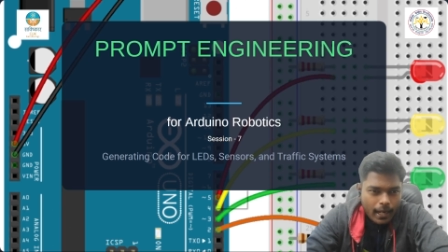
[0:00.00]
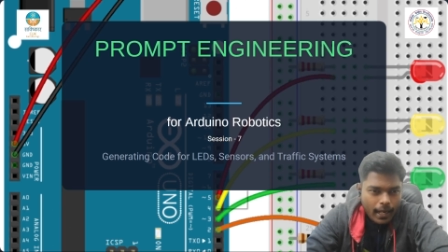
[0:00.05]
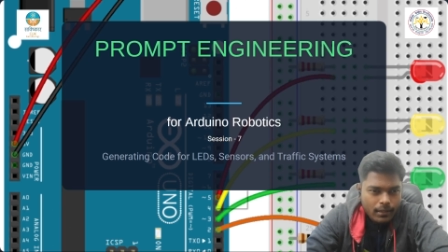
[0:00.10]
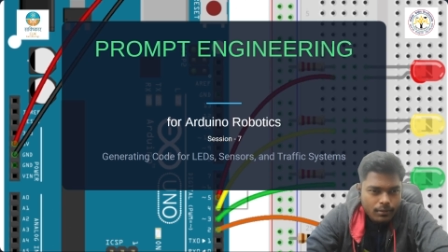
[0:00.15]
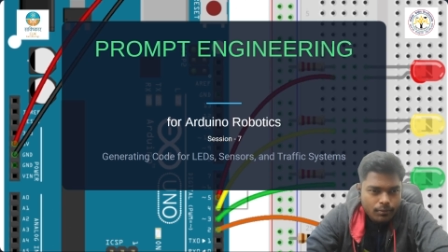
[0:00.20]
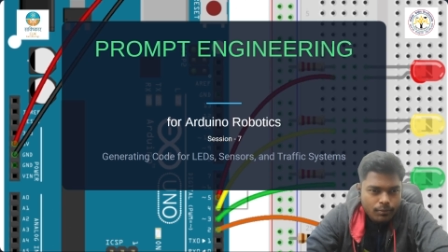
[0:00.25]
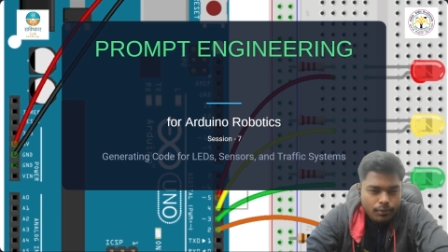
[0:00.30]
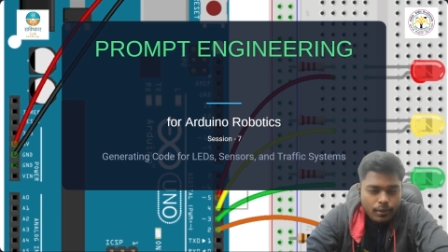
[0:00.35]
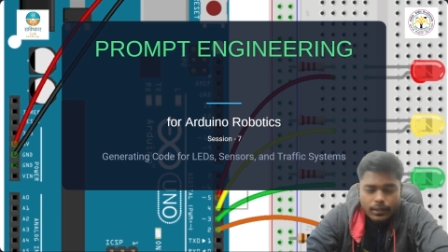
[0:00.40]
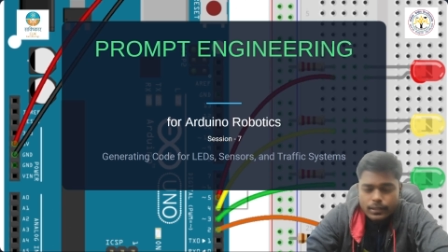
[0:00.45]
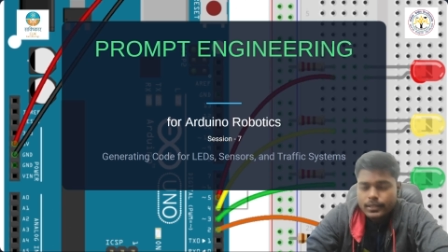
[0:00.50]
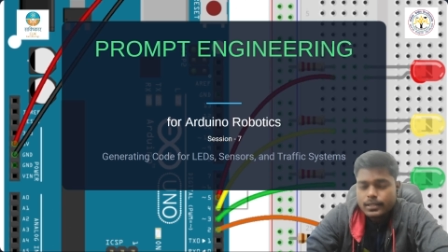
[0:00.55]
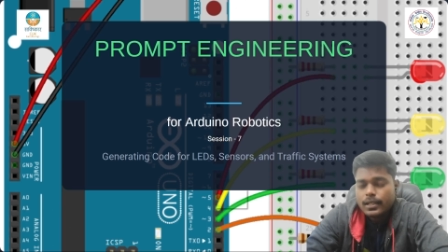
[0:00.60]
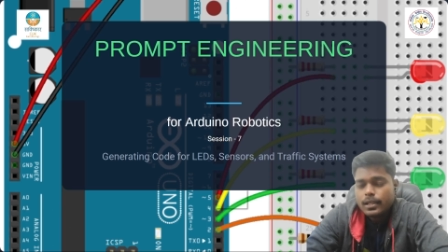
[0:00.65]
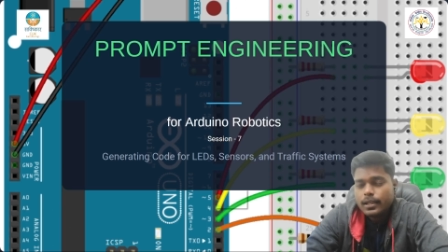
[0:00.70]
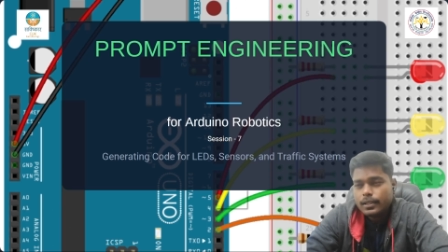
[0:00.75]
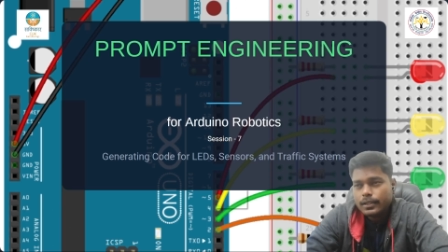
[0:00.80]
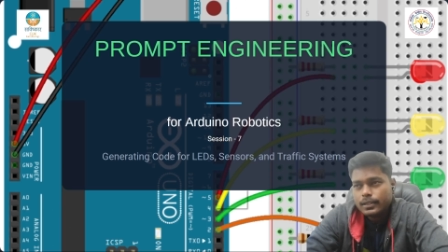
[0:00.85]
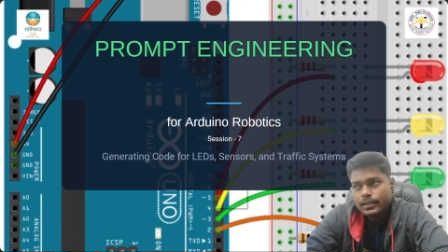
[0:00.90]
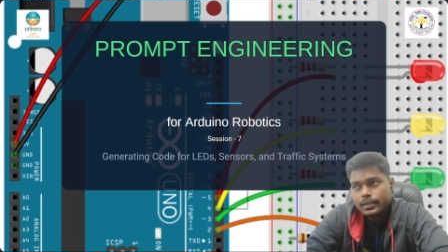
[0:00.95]
and
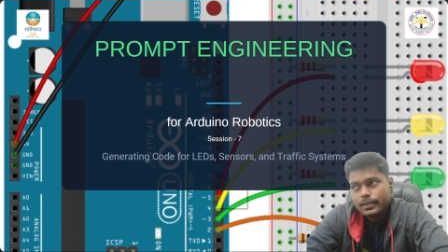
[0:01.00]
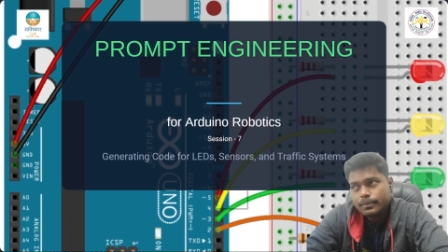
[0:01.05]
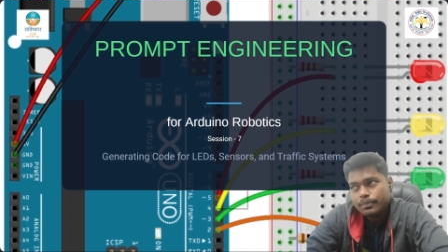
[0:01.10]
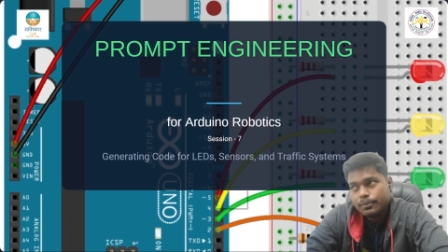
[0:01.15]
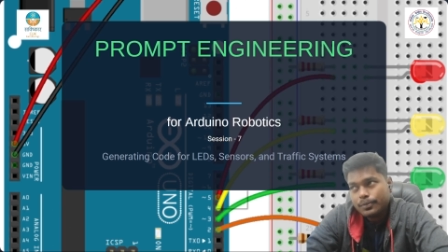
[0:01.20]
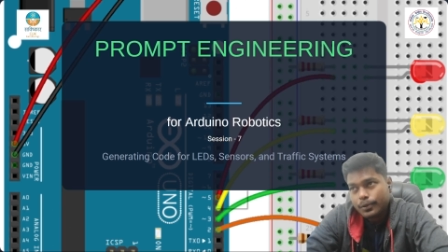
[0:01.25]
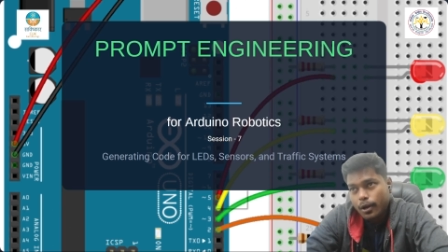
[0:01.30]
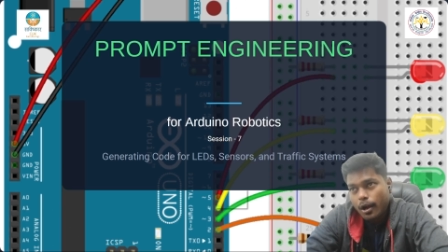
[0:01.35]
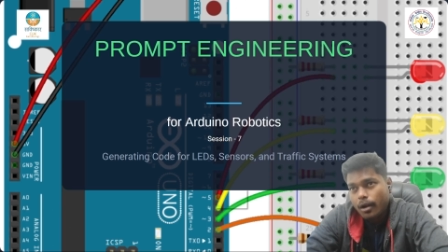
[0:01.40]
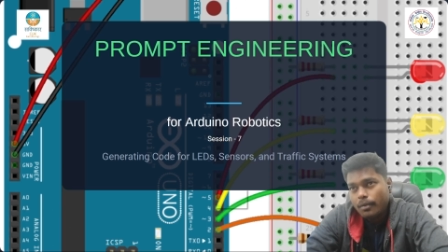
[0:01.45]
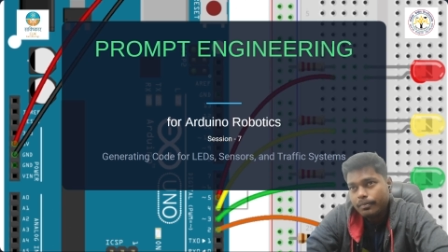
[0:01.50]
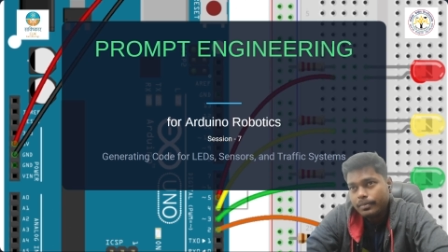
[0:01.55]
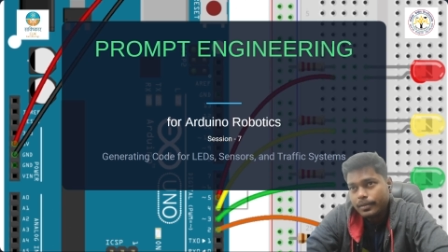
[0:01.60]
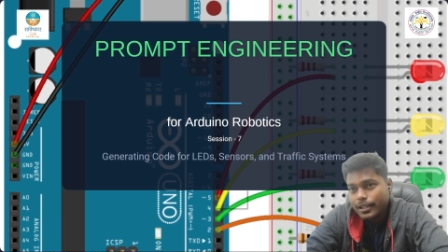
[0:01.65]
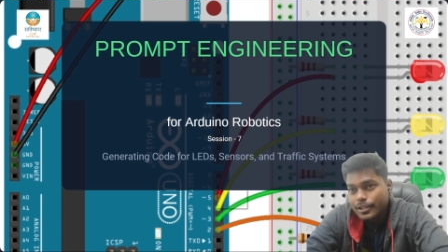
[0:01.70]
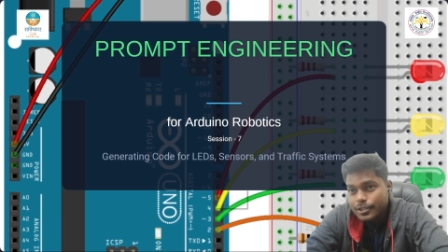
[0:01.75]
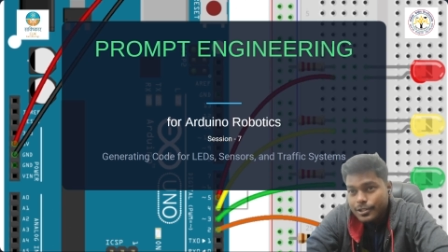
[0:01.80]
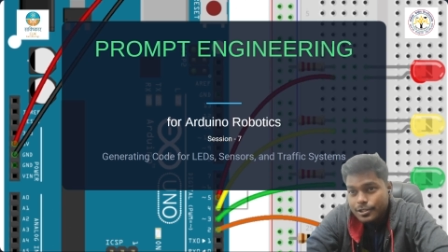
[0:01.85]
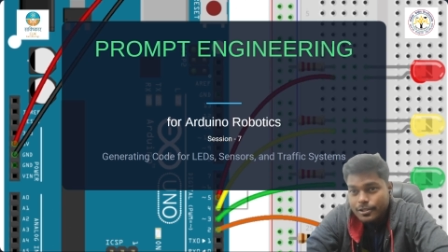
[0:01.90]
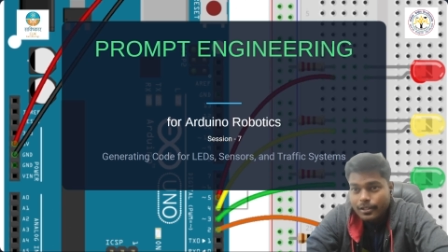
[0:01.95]
what the
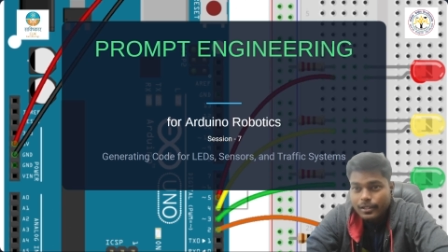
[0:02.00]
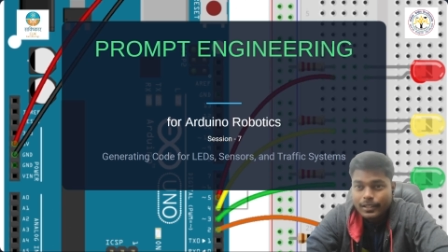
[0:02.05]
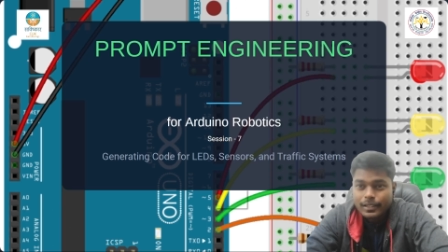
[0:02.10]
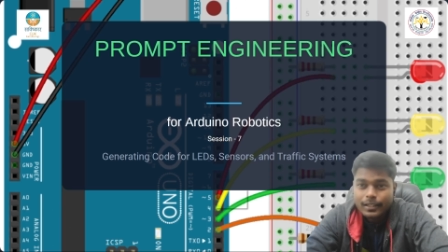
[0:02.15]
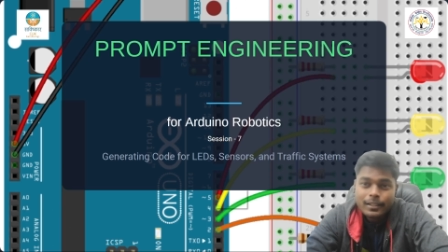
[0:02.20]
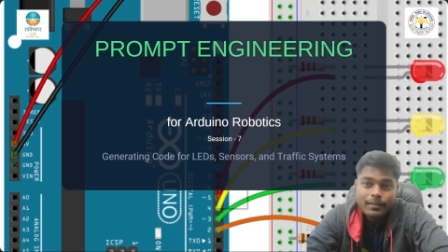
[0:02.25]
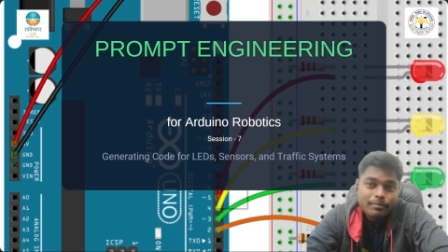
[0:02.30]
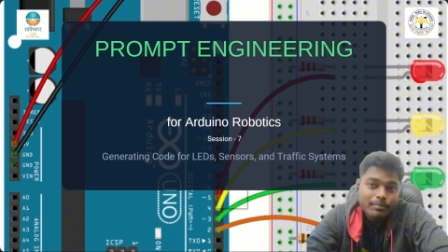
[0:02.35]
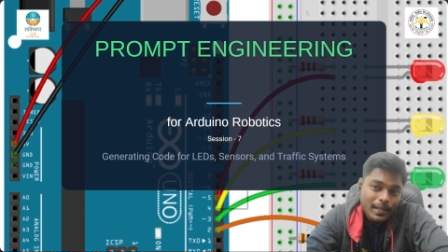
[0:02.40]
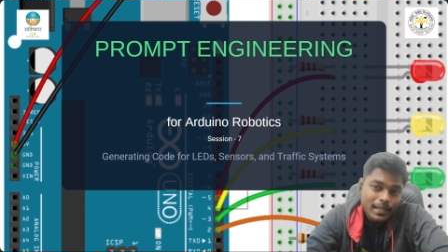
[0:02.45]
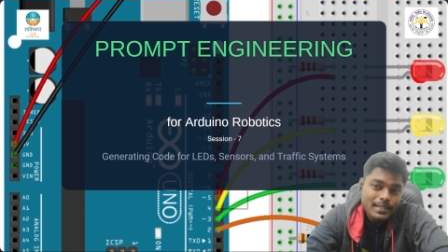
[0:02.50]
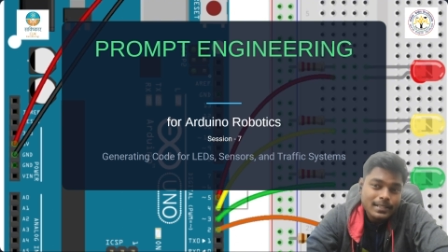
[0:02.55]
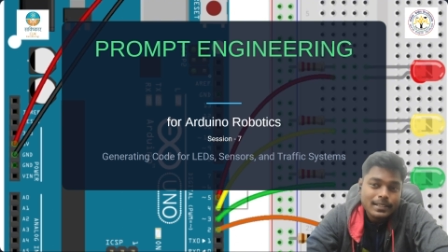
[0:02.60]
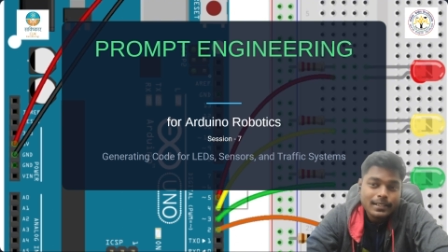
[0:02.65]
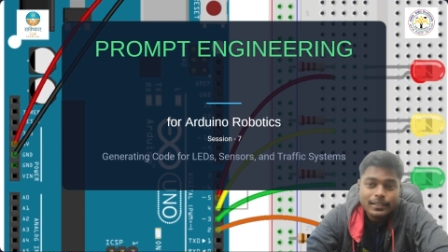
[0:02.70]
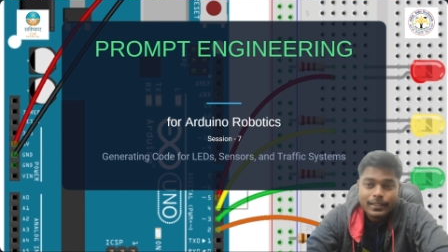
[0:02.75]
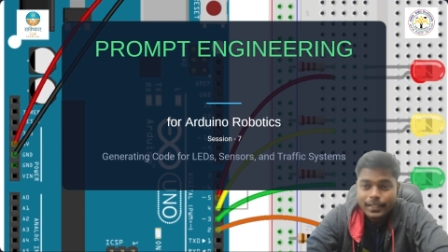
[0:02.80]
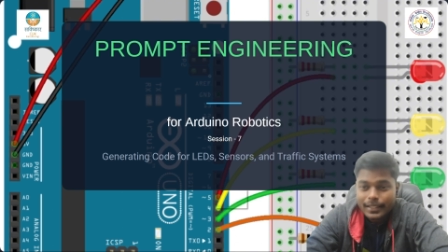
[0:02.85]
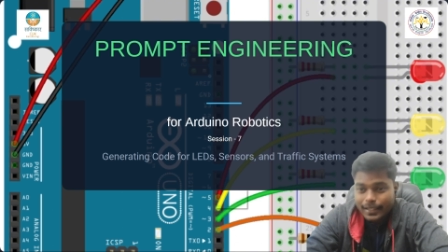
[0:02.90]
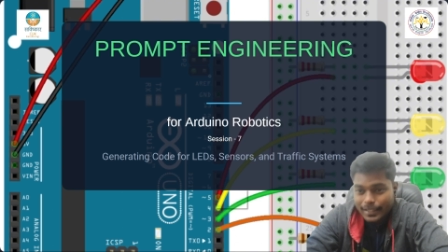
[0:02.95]
prompt engineering
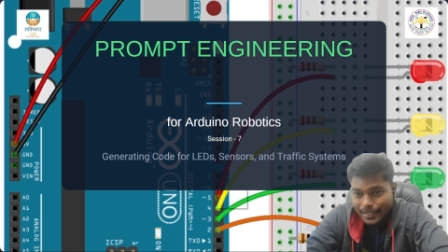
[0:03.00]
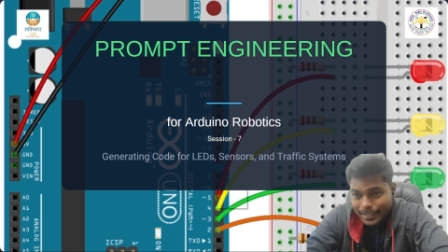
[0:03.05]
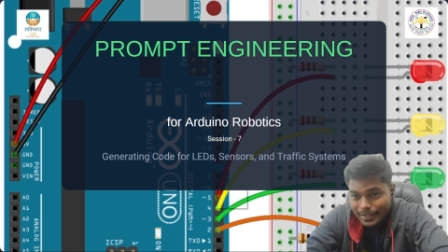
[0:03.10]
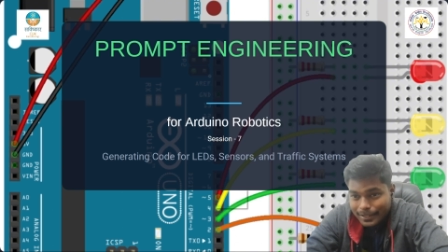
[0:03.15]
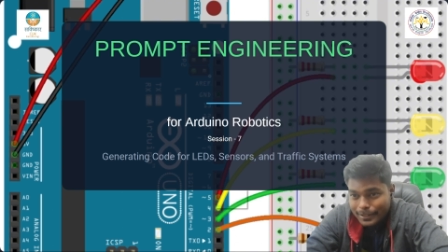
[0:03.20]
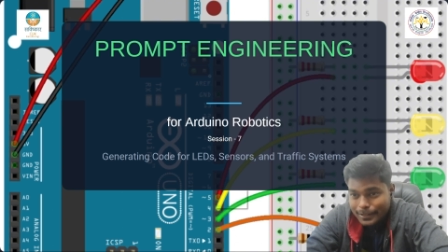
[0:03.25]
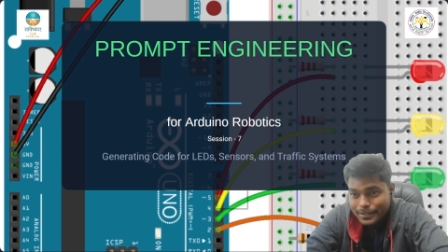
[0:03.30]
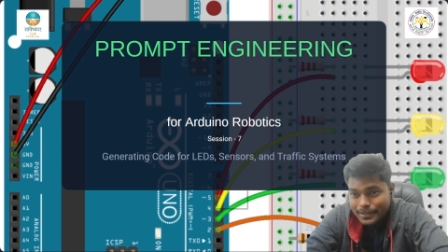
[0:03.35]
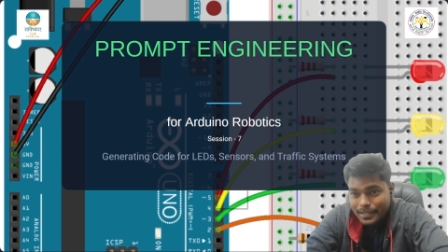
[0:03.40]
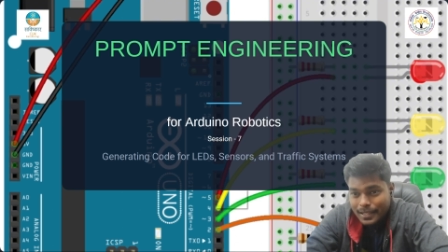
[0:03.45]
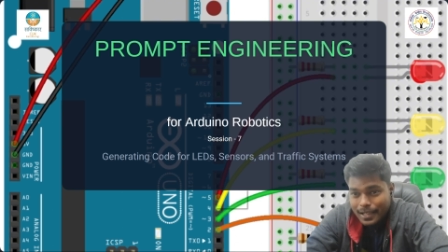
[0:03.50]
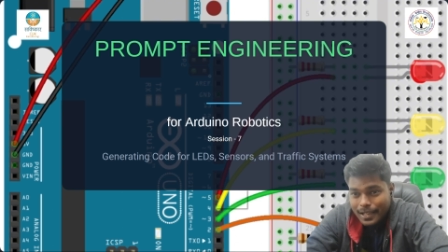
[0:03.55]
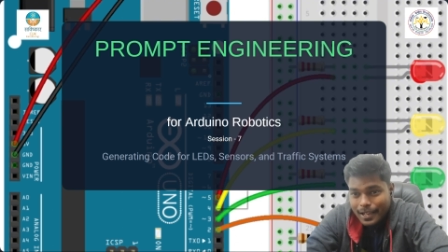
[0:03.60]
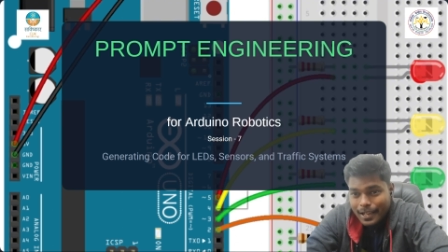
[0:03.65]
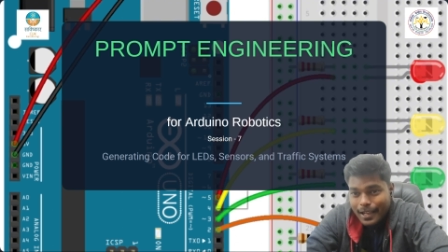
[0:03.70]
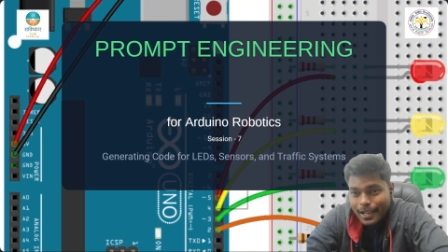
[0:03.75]
basically is.